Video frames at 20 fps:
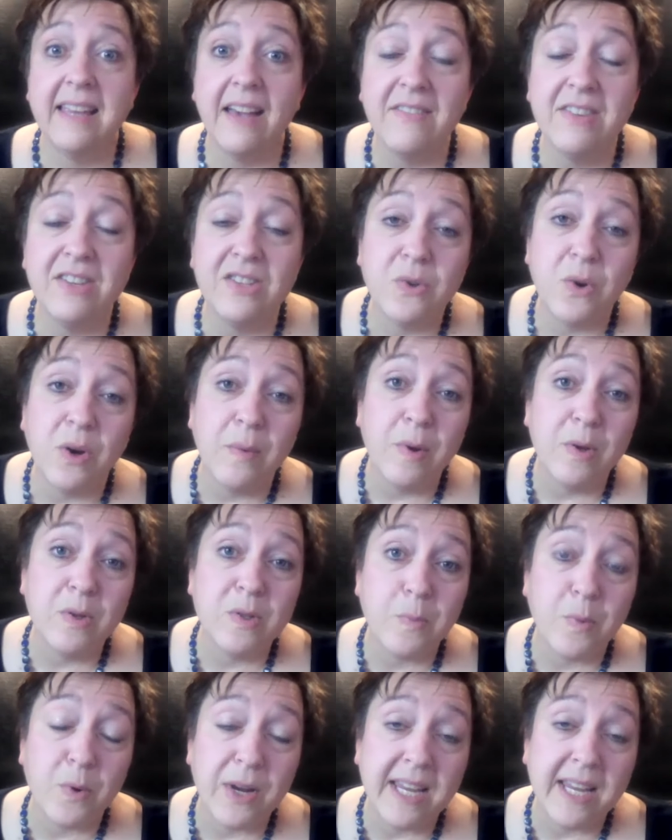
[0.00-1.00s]
Kevin
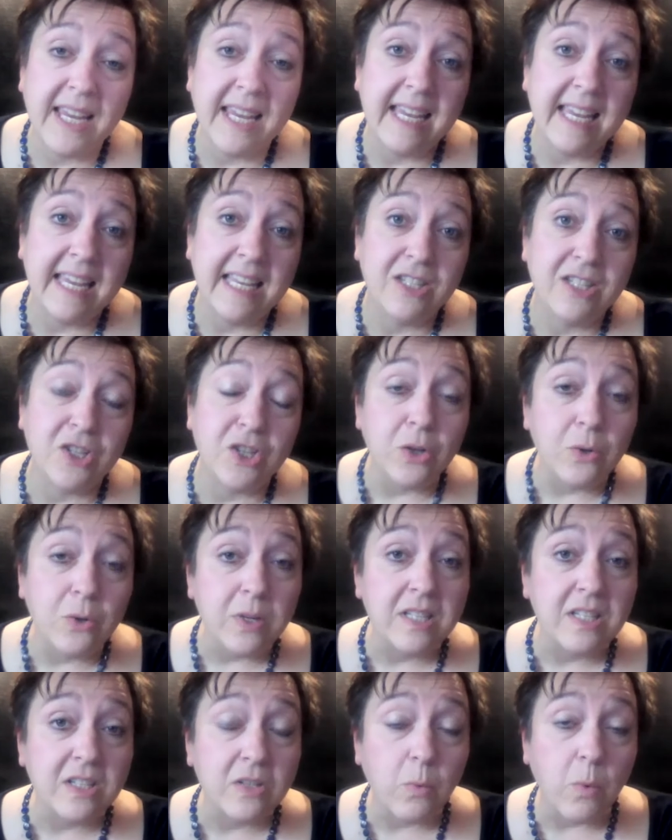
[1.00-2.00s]
Sorbo's bringing his
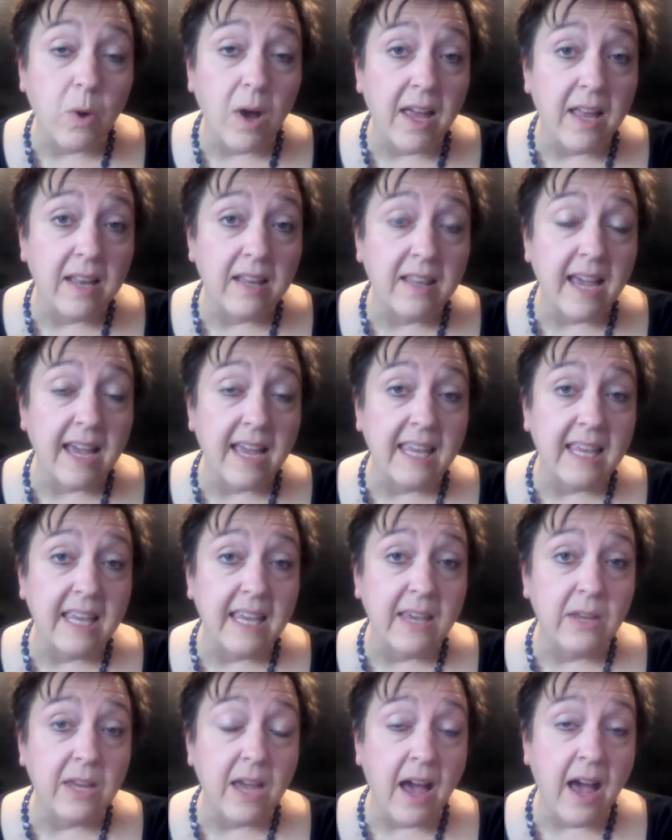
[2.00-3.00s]
newest one that
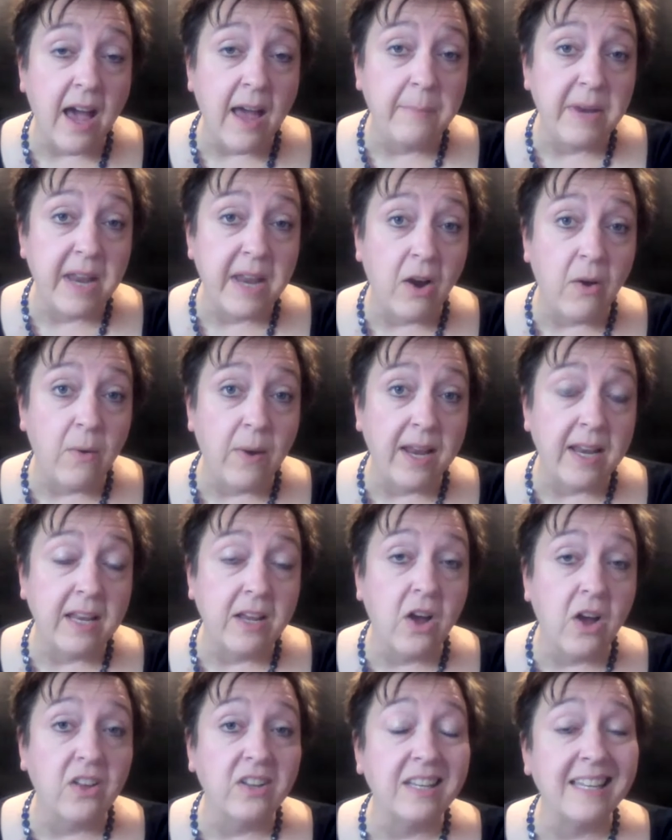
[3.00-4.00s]
he
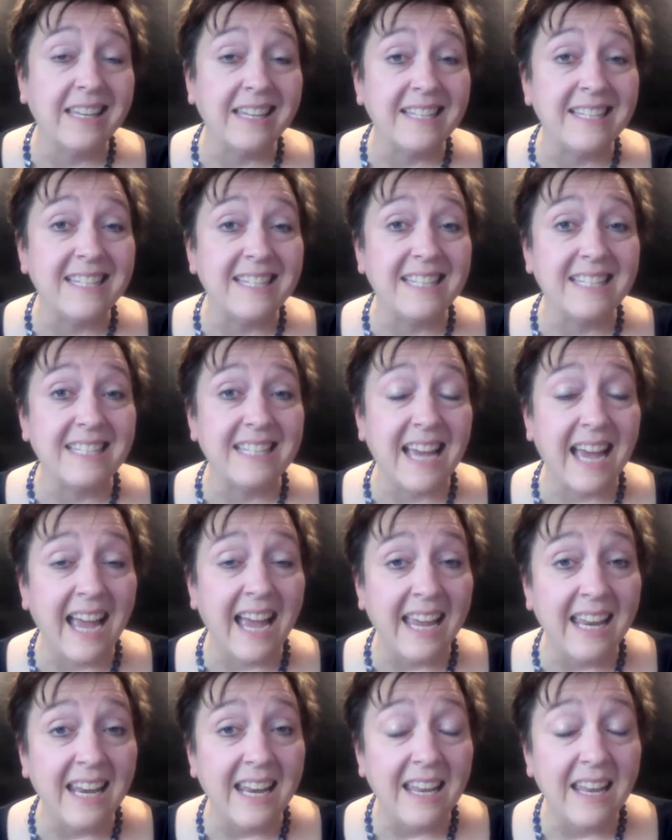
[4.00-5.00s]
narrated called Against the
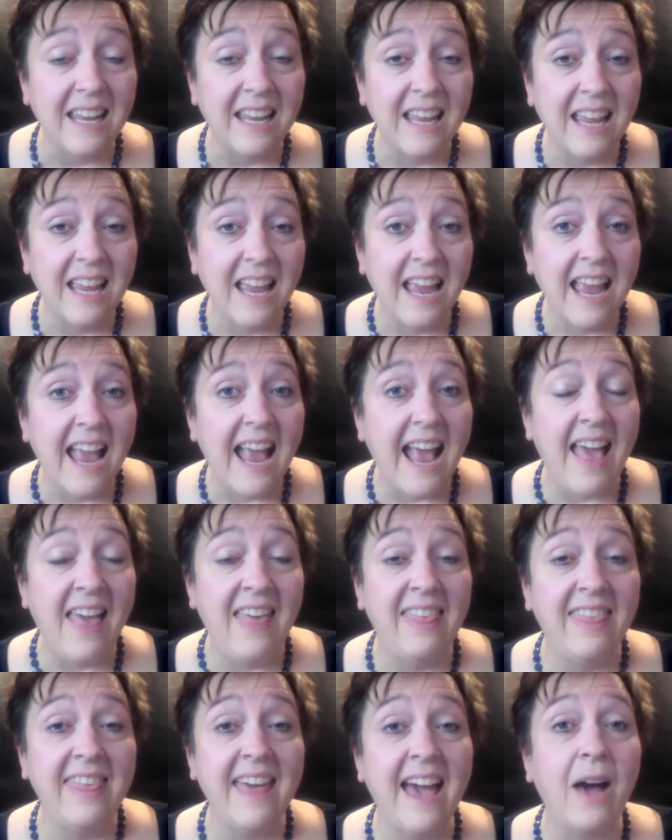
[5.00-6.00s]
Tide.
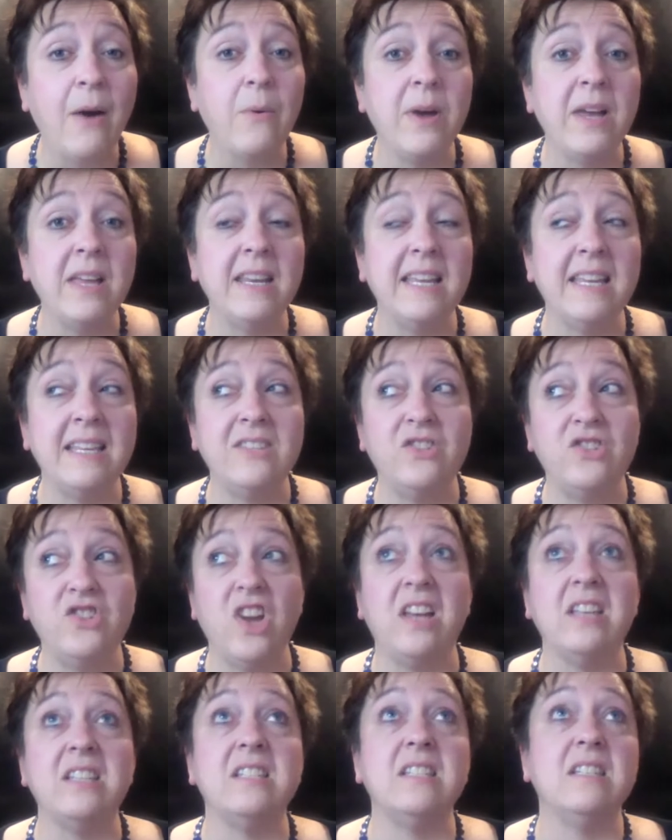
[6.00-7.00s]
And that one is
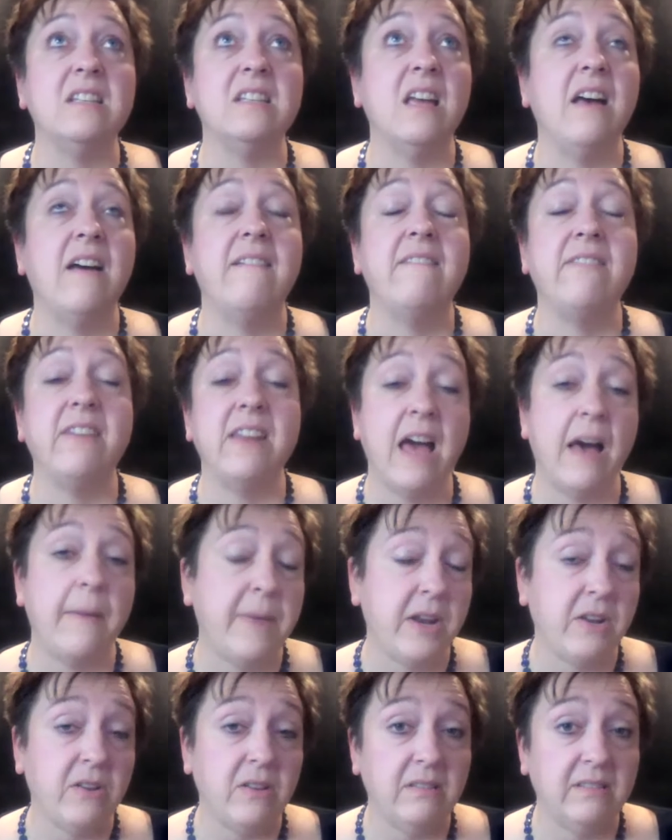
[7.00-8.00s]
just
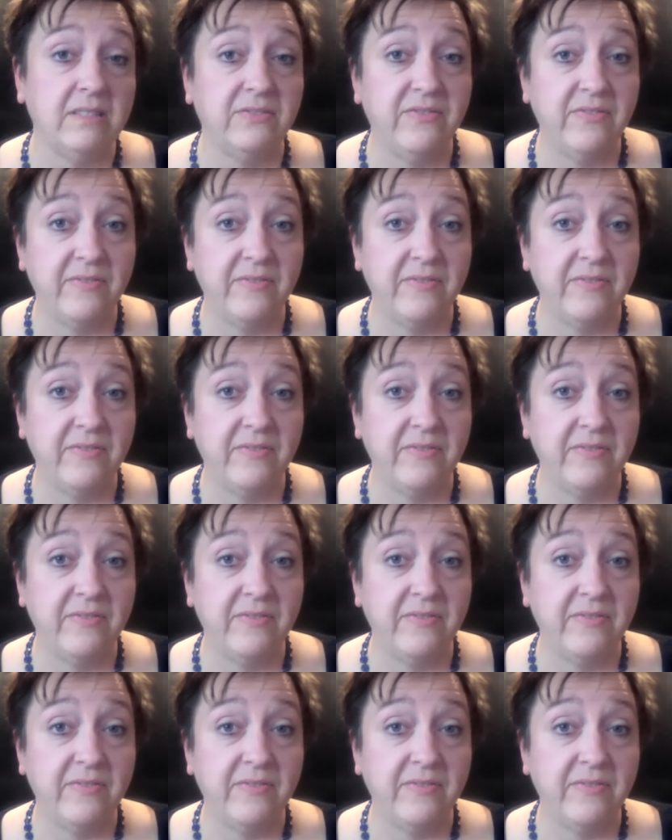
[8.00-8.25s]
phenomenal.